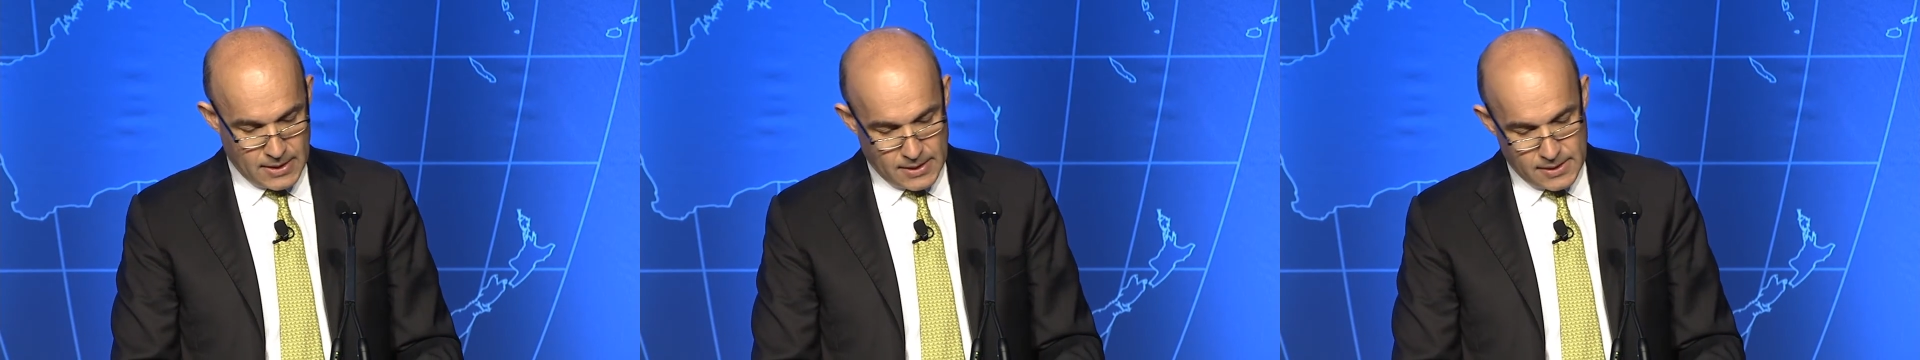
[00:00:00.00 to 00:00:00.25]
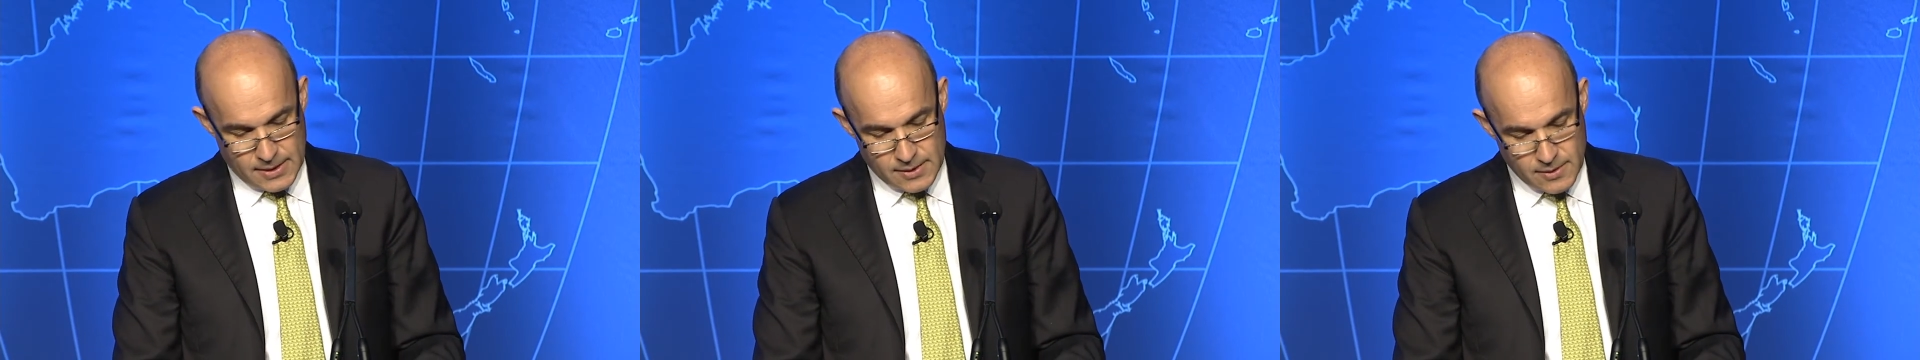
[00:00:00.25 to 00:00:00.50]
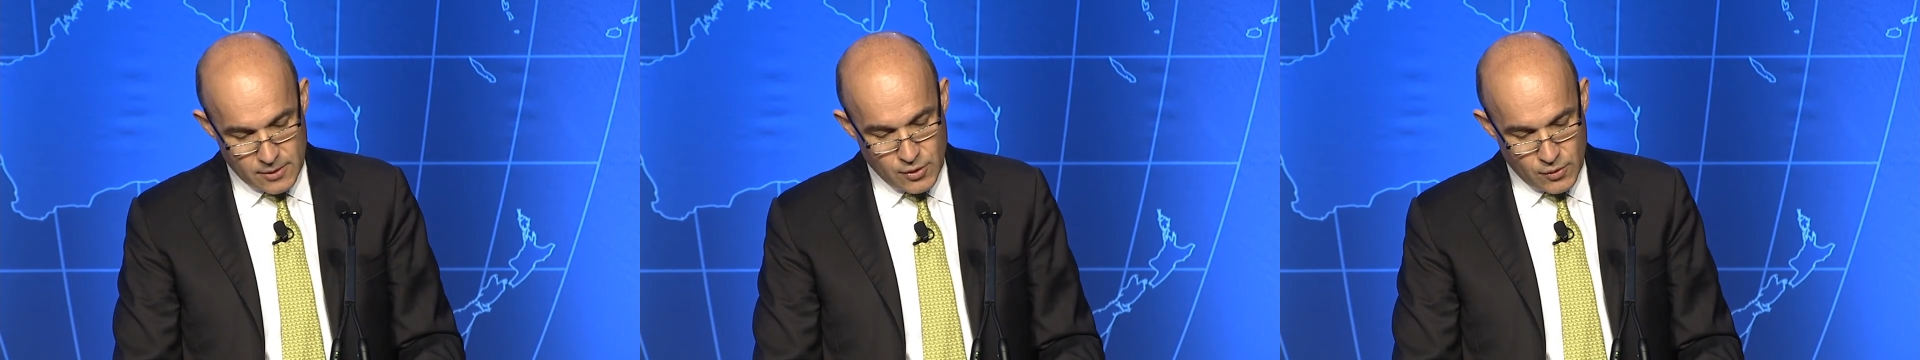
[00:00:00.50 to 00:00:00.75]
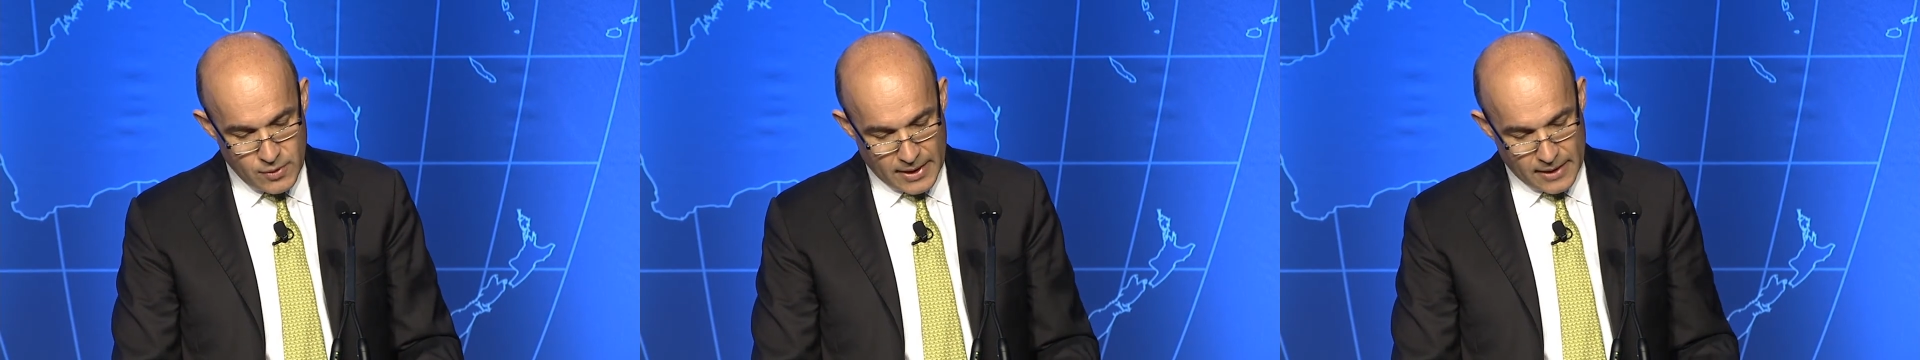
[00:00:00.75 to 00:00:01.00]
Since the
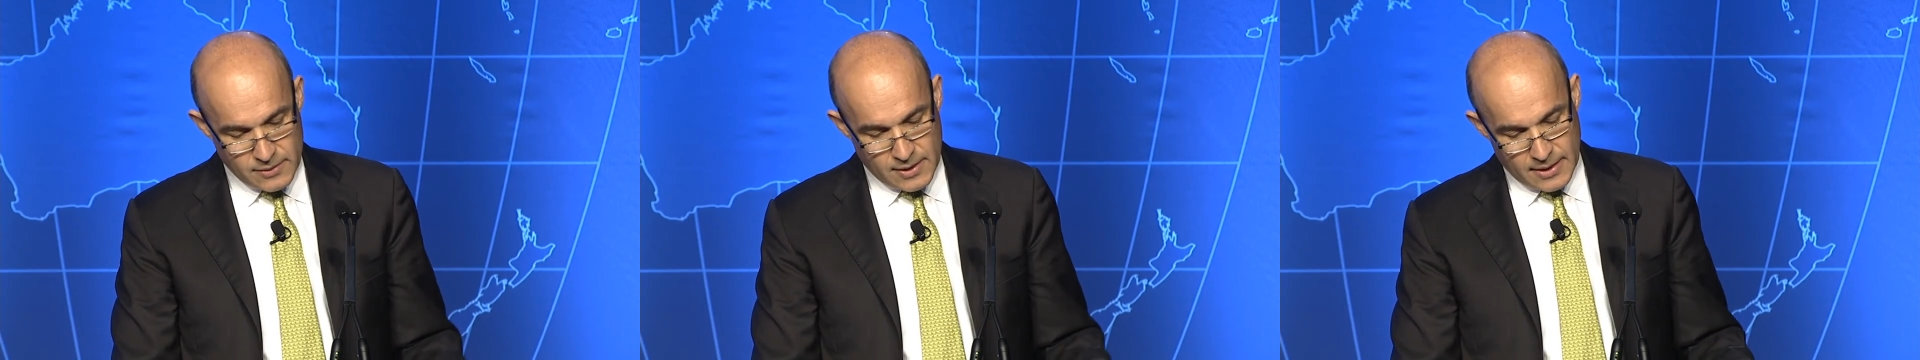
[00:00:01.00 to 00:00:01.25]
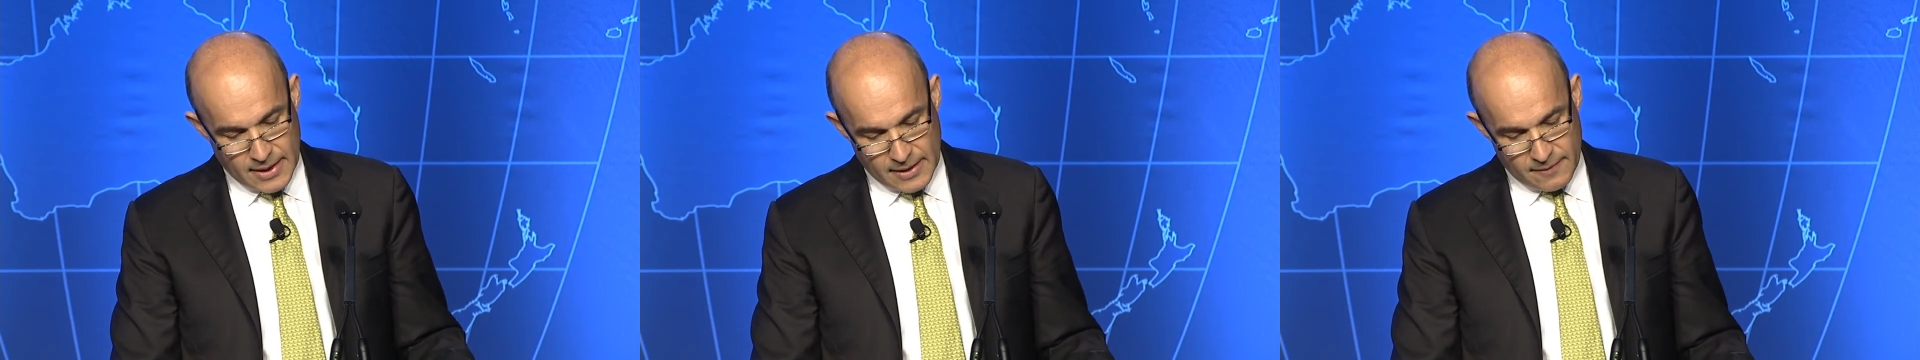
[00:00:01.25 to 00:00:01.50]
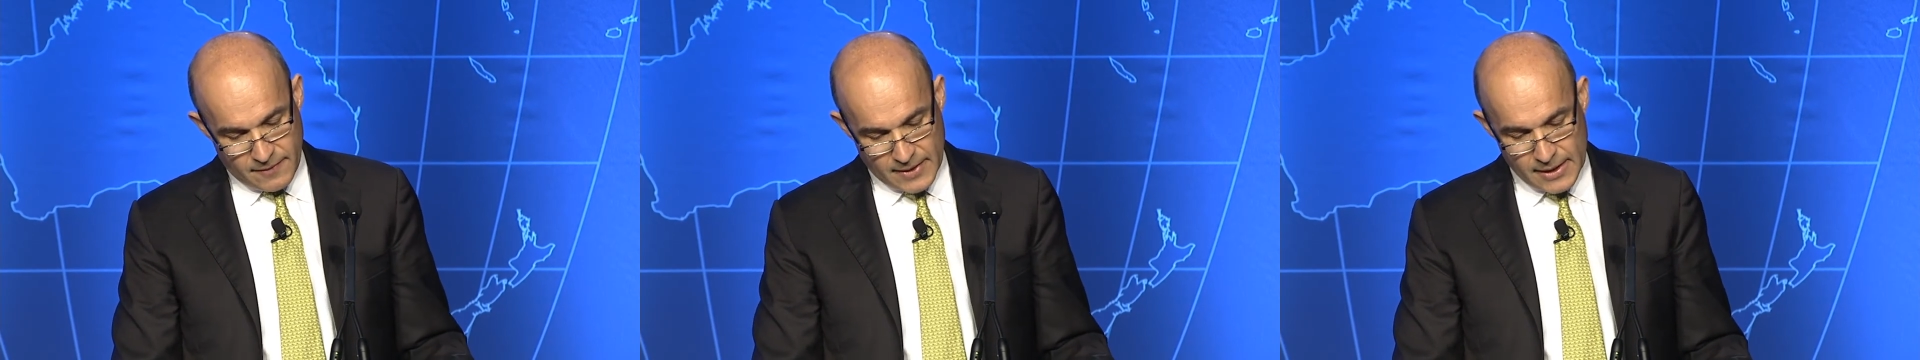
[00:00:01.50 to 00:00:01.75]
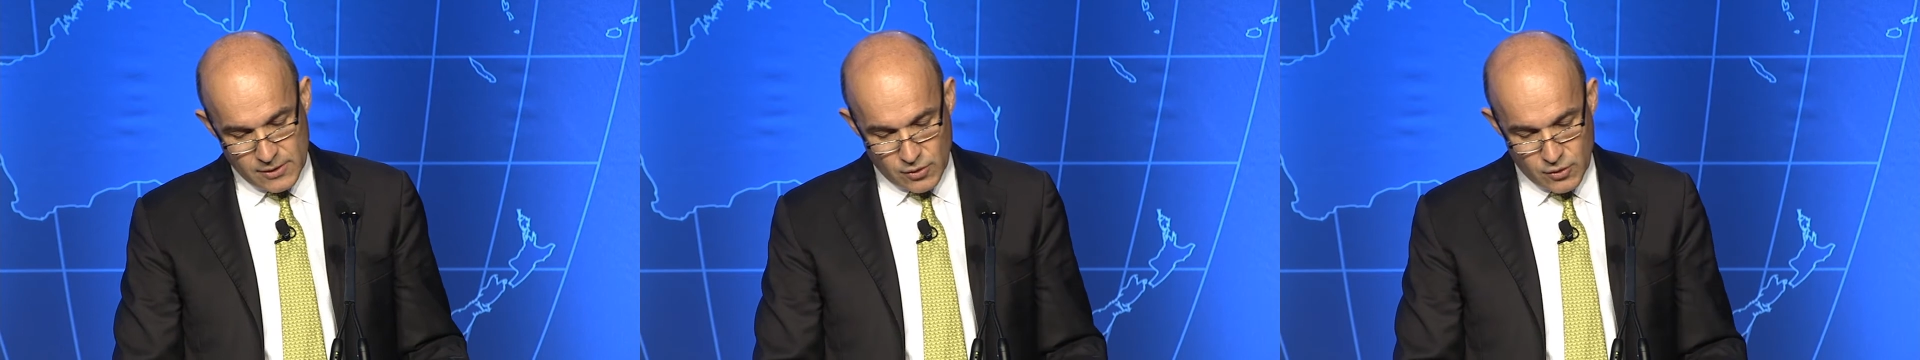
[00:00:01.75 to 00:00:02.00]
2008
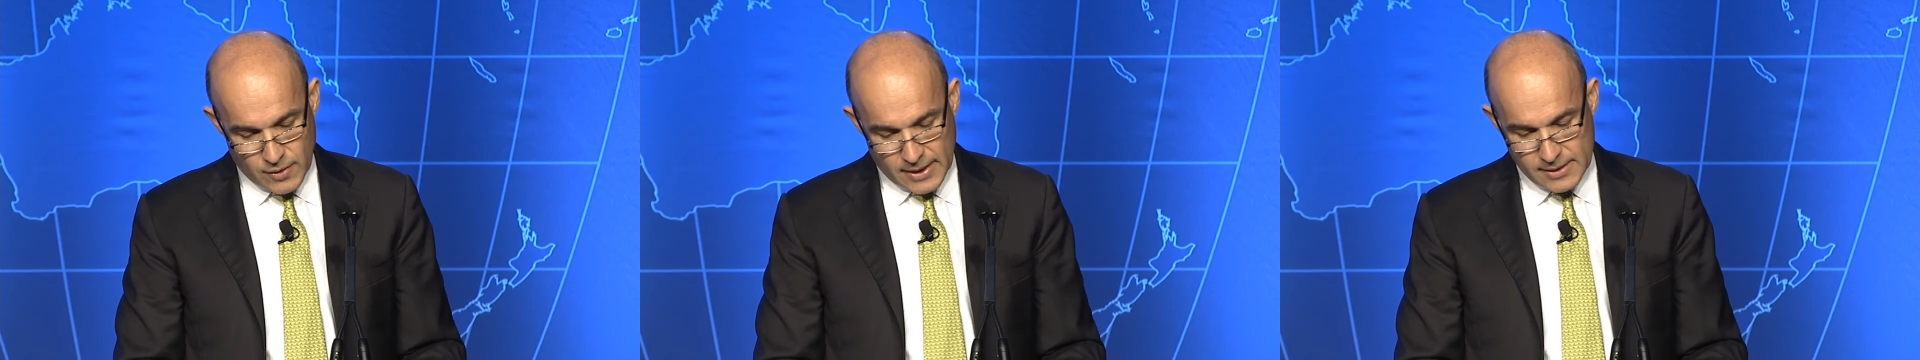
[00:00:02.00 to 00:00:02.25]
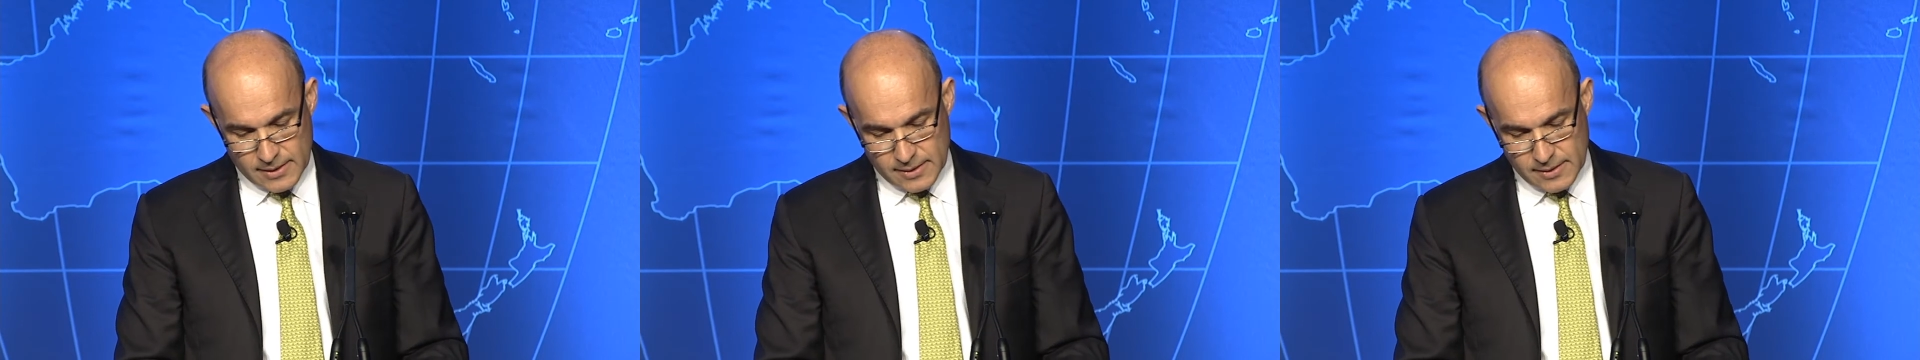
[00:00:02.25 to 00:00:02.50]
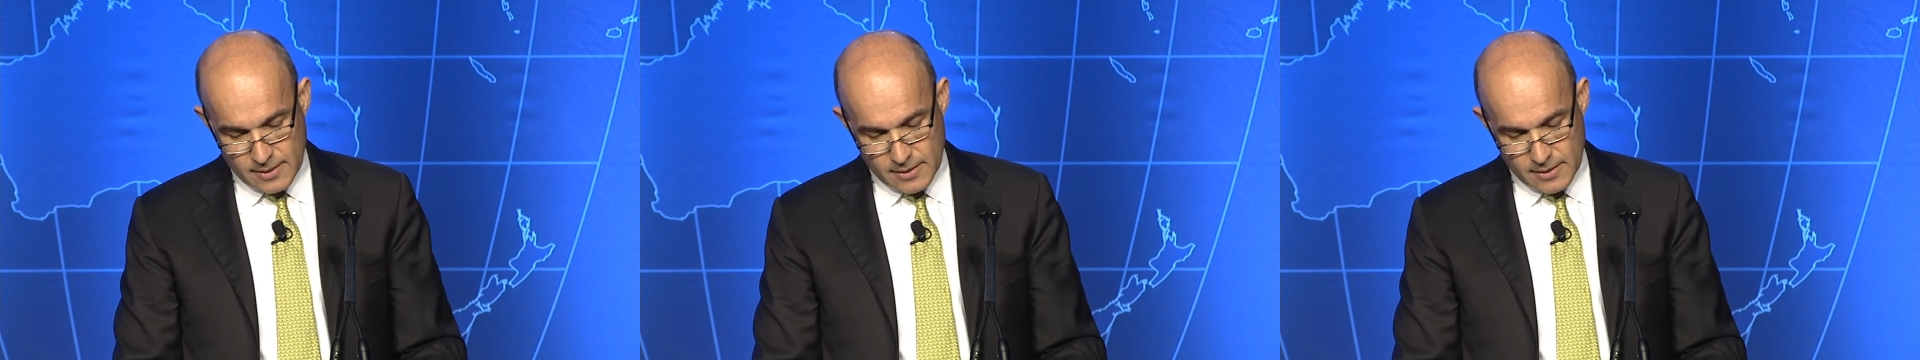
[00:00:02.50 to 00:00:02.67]
financial crisis,